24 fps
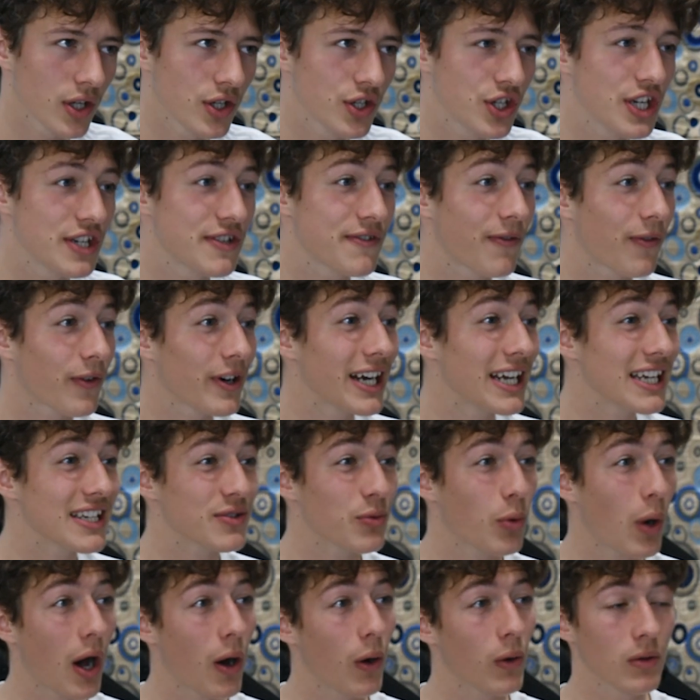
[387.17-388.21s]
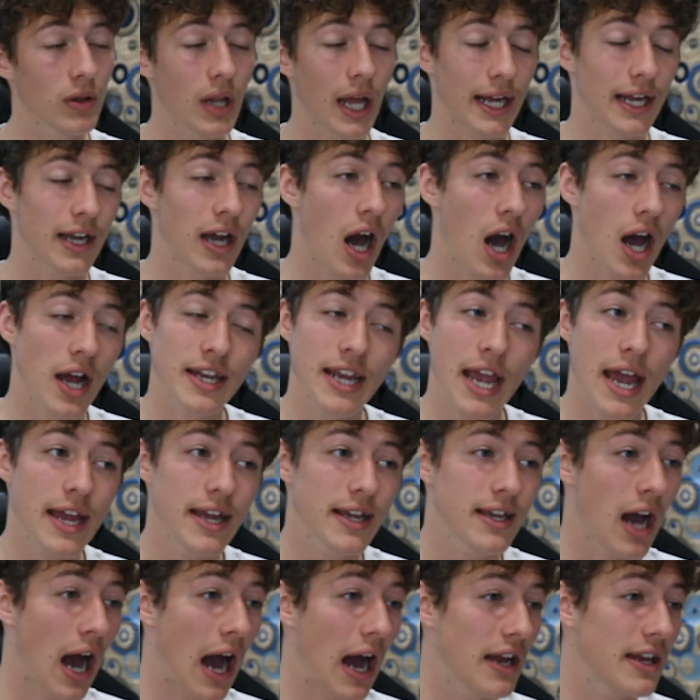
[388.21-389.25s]
She's free as well. Like Kanye.
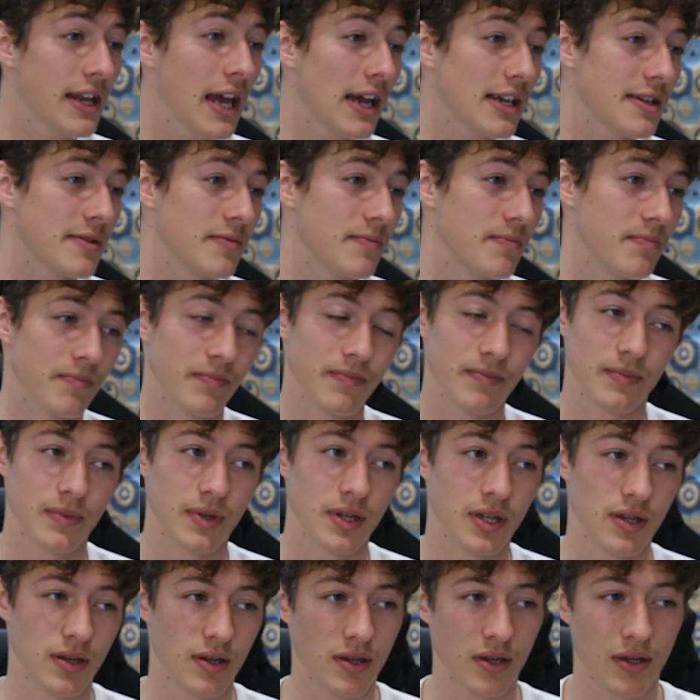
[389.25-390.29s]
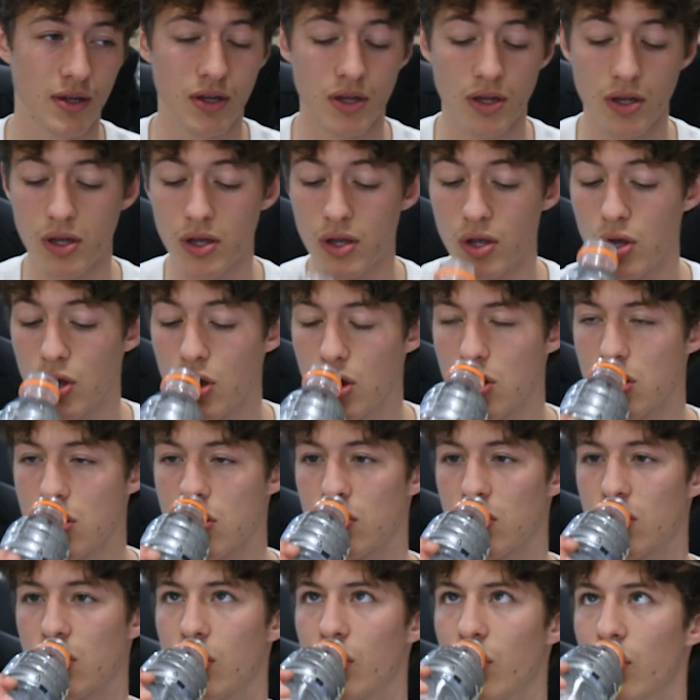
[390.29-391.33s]
Kanye's. Oh
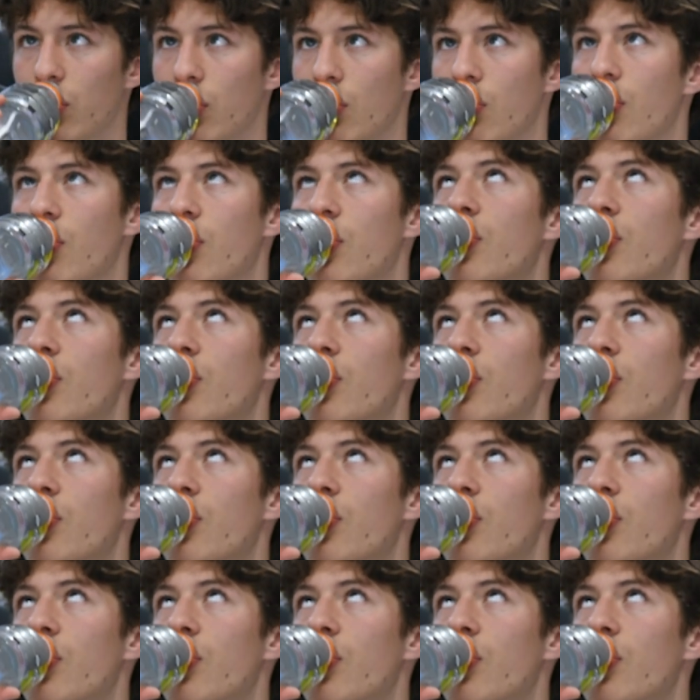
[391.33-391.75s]
Kanye.